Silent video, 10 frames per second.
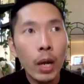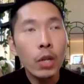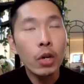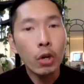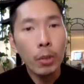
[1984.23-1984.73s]
and
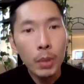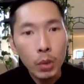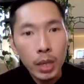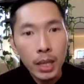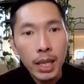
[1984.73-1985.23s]
your
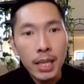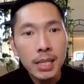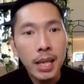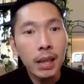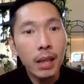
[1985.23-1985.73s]

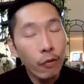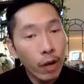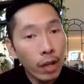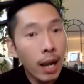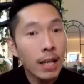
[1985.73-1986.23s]
communities in
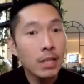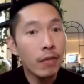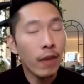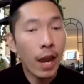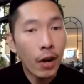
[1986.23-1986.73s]
different kinds
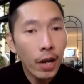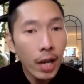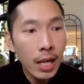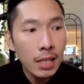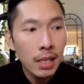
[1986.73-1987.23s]
of
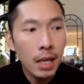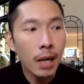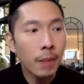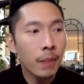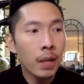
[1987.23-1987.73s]
areas,
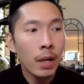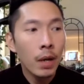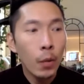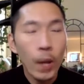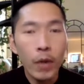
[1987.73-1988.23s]

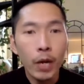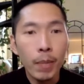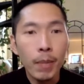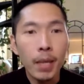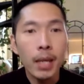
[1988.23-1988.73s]
whether
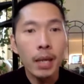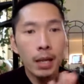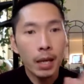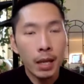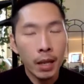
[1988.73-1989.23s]
it be
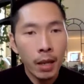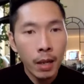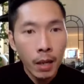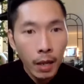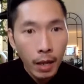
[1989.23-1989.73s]
in
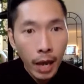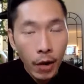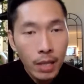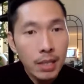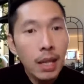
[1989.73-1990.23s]

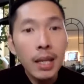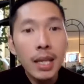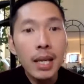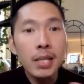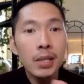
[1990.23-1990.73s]
area
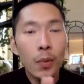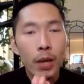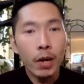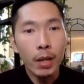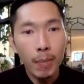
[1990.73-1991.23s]
studies,
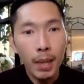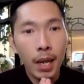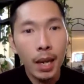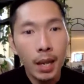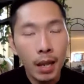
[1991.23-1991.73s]
whether it
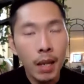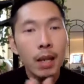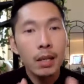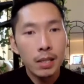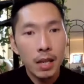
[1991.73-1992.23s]
be in
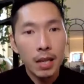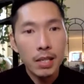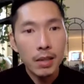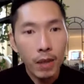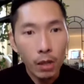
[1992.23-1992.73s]

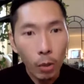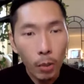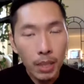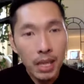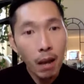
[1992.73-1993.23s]
studies of the
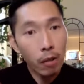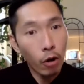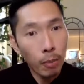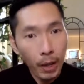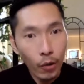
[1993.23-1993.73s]
Global South
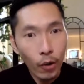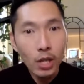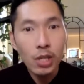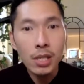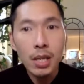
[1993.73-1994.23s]
or
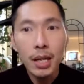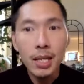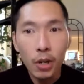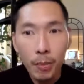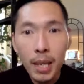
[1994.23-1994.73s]
migration
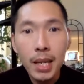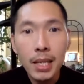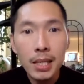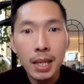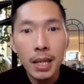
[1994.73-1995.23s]
studies or media
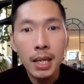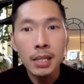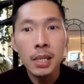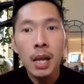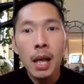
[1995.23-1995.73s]

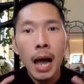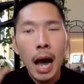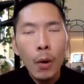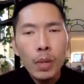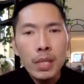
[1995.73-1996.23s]
studies,
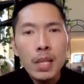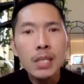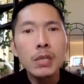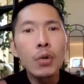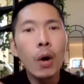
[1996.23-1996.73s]
how is
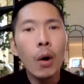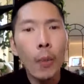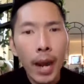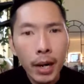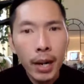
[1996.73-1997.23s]
this new
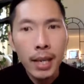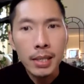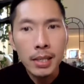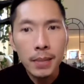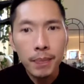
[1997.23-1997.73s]

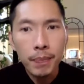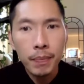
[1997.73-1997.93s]
awareness